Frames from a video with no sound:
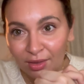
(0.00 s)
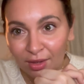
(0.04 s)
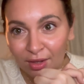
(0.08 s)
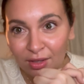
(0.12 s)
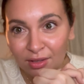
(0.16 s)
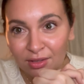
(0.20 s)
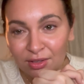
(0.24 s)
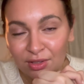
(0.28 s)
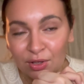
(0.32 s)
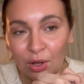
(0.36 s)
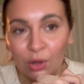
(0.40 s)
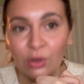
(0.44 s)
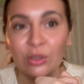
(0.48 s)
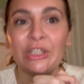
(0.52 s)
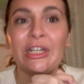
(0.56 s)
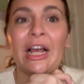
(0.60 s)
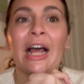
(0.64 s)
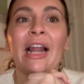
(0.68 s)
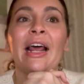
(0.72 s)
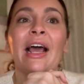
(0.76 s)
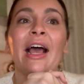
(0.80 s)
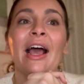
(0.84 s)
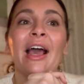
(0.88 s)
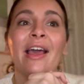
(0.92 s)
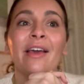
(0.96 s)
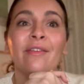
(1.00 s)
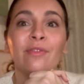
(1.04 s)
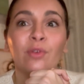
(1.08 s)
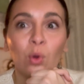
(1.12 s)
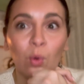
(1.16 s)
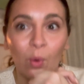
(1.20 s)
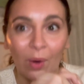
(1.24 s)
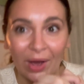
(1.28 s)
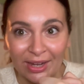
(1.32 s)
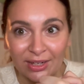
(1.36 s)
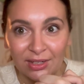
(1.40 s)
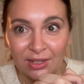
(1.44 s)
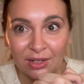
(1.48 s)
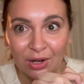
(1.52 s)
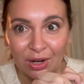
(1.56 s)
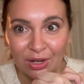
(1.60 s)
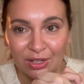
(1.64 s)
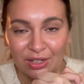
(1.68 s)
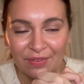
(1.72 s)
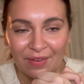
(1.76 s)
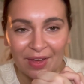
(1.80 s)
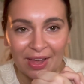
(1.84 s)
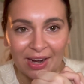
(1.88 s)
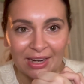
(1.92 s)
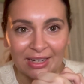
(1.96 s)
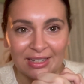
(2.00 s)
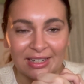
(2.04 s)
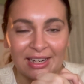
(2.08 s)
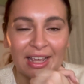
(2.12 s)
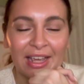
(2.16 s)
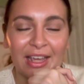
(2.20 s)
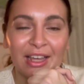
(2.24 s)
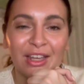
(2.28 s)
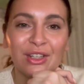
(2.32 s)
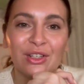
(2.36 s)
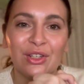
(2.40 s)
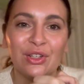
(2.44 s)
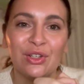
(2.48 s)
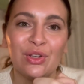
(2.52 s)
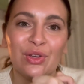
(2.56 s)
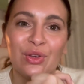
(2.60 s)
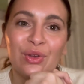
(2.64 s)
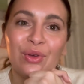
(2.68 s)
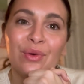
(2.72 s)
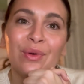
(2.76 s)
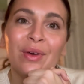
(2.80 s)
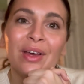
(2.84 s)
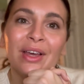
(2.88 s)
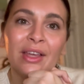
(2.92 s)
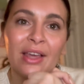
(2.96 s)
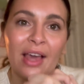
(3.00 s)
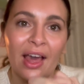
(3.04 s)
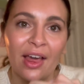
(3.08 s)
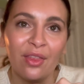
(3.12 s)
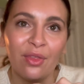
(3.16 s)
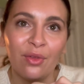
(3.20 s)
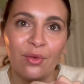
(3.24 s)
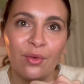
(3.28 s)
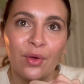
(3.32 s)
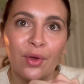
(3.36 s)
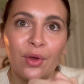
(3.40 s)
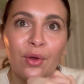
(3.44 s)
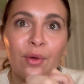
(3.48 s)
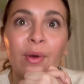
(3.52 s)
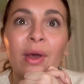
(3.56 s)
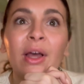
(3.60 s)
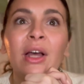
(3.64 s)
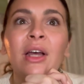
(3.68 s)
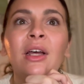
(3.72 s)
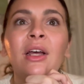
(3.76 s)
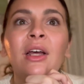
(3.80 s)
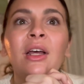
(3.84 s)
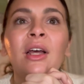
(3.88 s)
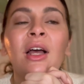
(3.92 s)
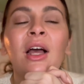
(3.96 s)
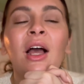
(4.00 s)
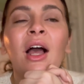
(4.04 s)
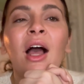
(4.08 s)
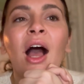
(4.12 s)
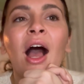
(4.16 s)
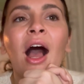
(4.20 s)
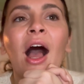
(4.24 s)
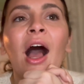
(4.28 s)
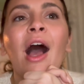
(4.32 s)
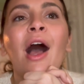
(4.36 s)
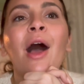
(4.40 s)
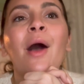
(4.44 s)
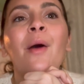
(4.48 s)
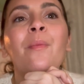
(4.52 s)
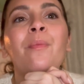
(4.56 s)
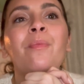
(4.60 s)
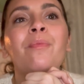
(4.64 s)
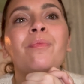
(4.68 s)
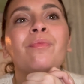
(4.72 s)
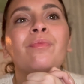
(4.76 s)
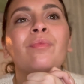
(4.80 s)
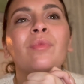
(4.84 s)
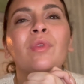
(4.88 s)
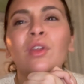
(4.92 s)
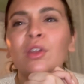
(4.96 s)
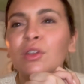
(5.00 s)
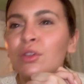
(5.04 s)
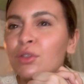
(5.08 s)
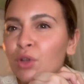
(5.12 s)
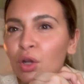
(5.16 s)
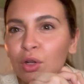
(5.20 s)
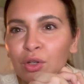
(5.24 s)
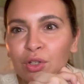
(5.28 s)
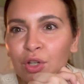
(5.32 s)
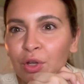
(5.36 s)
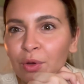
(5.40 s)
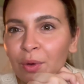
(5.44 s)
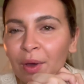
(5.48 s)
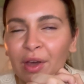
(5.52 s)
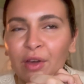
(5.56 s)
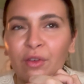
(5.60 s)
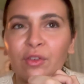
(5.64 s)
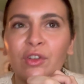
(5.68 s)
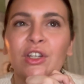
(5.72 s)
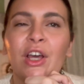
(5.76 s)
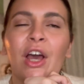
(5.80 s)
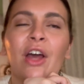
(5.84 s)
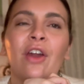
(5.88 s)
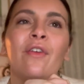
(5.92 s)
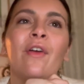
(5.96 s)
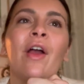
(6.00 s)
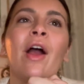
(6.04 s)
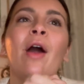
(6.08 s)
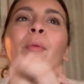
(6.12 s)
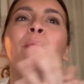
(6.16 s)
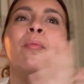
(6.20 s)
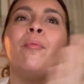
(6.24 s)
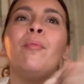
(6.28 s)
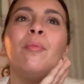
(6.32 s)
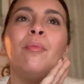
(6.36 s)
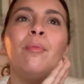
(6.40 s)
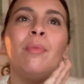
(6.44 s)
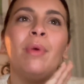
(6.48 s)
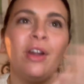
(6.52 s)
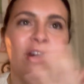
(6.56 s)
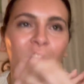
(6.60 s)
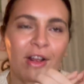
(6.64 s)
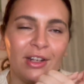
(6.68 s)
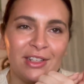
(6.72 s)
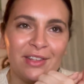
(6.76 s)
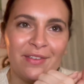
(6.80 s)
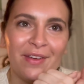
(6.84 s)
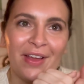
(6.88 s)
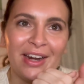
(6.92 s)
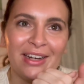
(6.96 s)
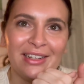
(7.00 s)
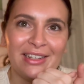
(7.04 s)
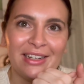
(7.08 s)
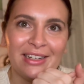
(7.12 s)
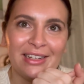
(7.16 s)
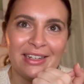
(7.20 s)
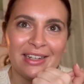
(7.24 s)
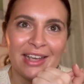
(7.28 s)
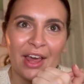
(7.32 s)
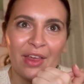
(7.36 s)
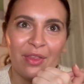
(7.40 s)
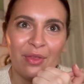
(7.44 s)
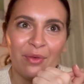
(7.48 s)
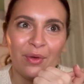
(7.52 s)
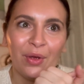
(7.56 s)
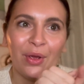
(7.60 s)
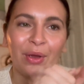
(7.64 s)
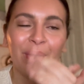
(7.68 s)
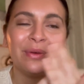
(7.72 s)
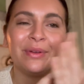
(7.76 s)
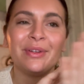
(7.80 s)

Soul Shadow. I have quite a lot of editing to get through. Not too big of a turnaround, but lots of editing to get through.